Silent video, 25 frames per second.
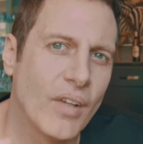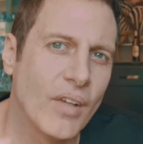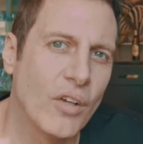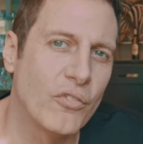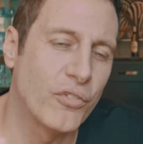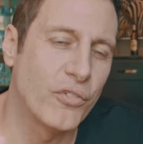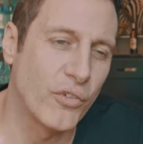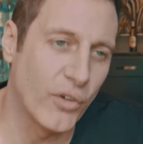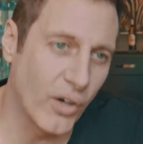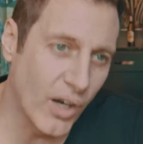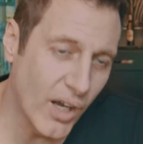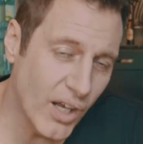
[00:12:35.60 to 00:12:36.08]

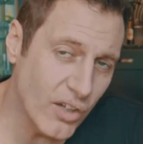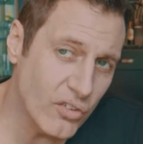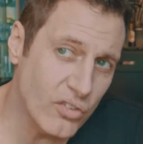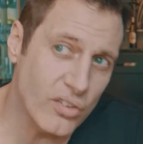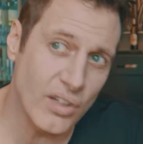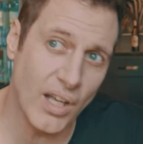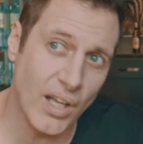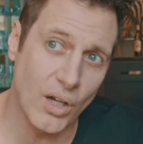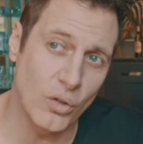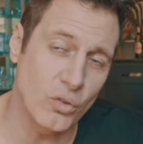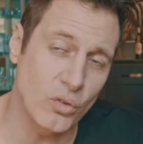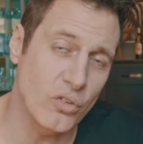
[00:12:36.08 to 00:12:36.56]
For
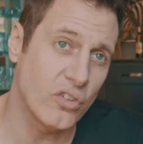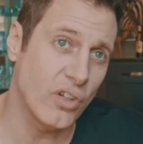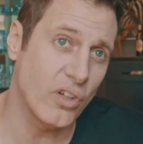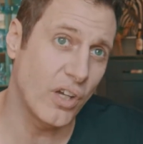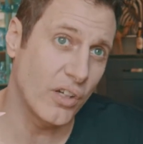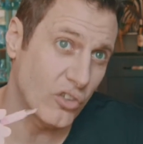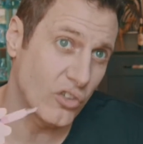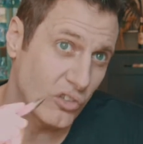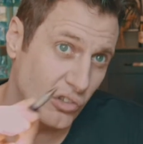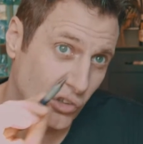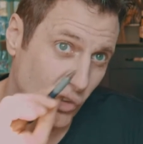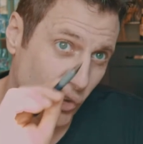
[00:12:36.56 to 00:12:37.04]
us
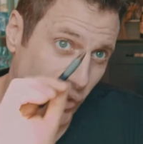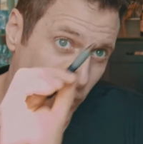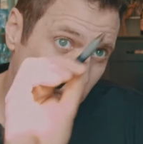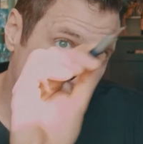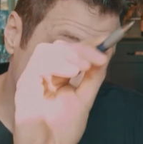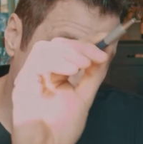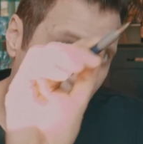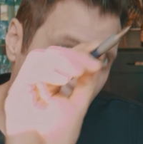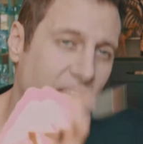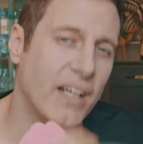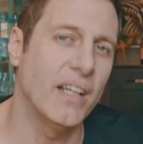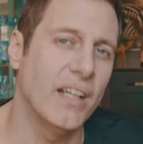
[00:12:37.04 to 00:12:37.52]
outsiders
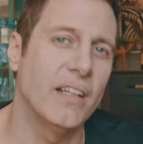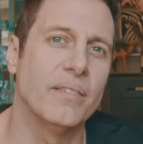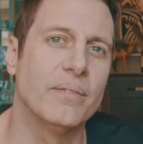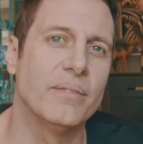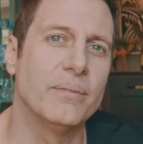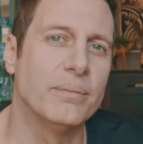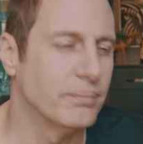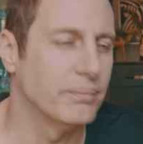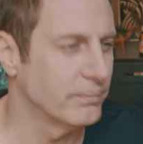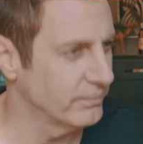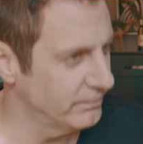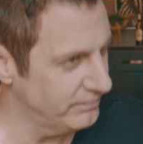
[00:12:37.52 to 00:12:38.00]
looking at it,
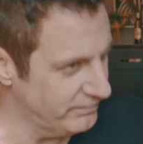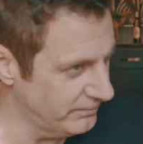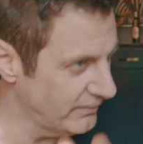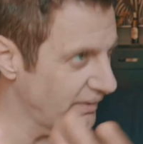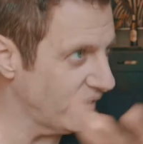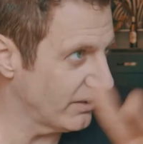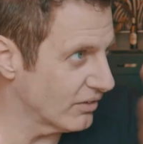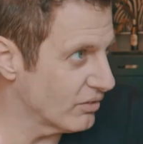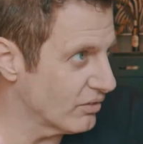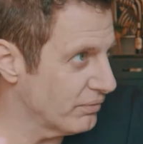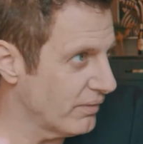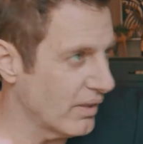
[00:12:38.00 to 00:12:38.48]

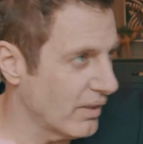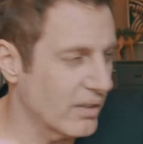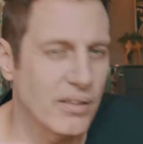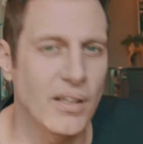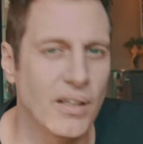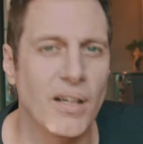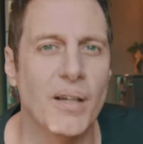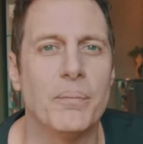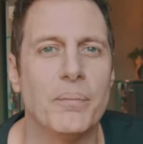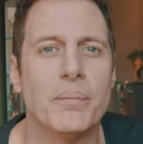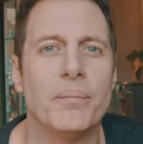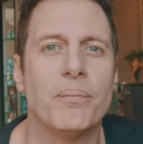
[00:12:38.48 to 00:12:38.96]
it's fucked
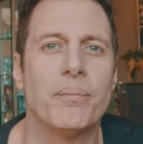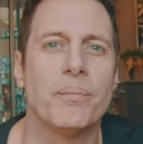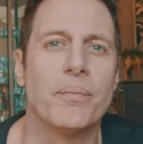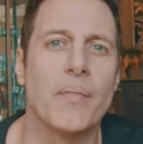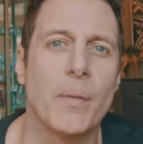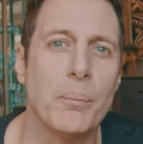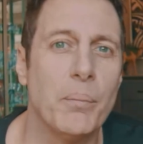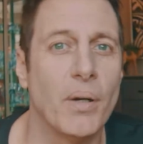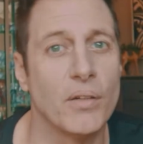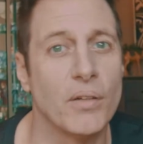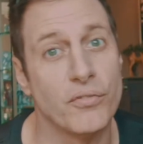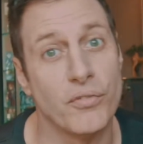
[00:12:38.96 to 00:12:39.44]
up.
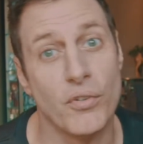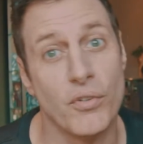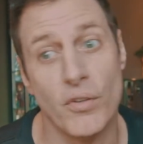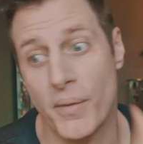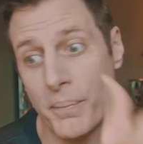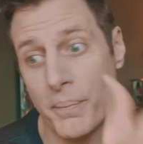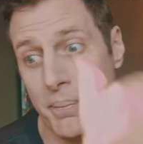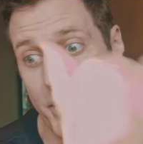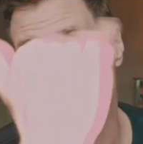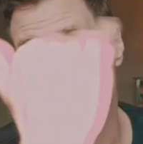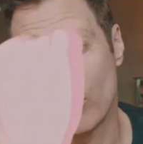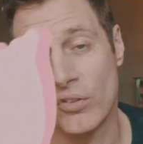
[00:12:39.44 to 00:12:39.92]
But for
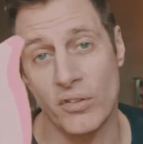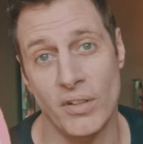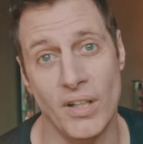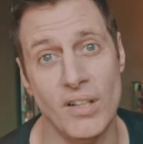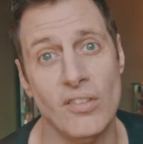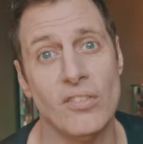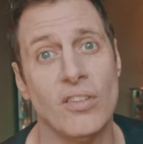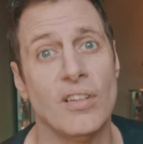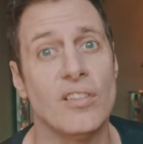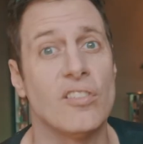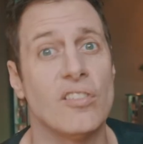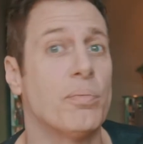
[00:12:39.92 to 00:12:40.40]
the person
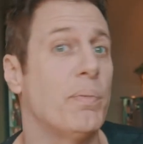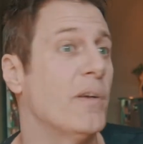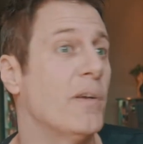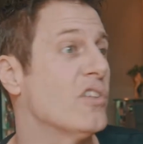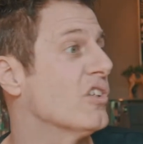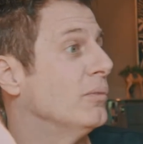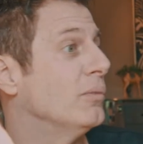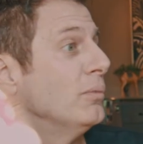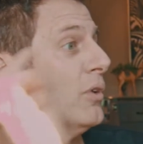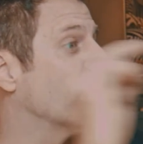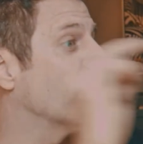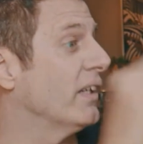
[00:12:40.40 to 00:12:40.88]
inside the
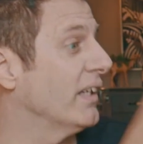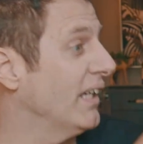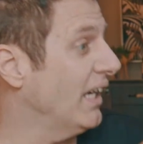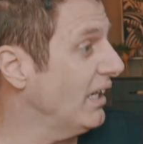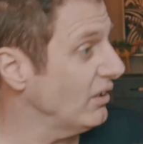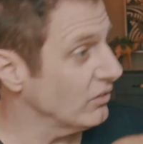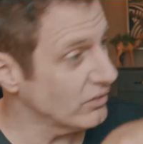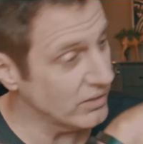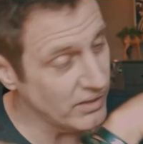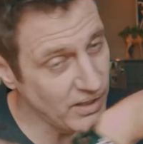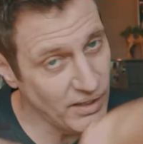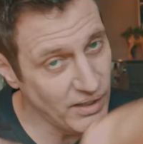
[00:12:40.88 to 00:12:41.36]
spaceship looking
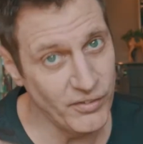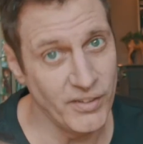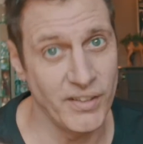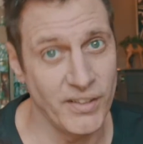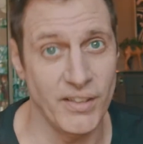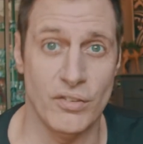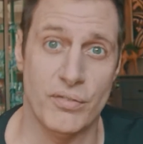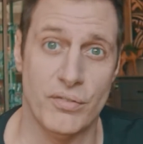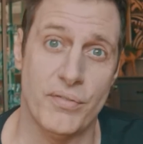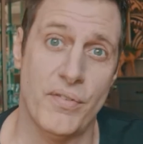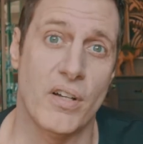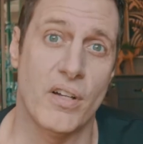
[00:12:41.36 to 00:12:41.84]
out,
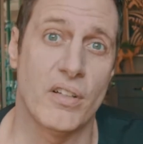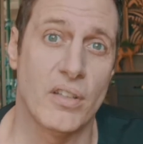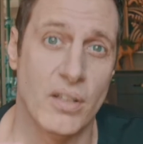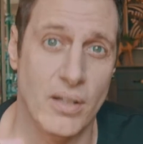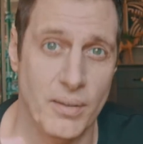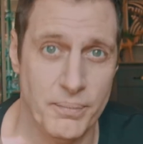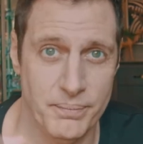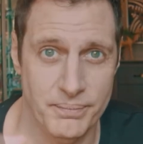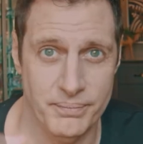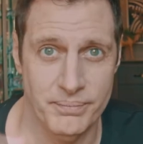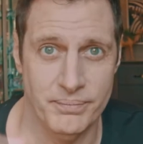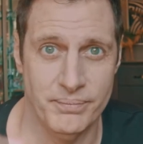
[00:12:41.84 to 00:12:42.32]
everything is fucked
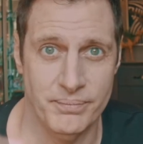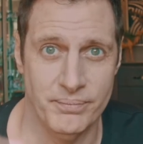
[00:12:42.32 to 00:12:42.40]
up.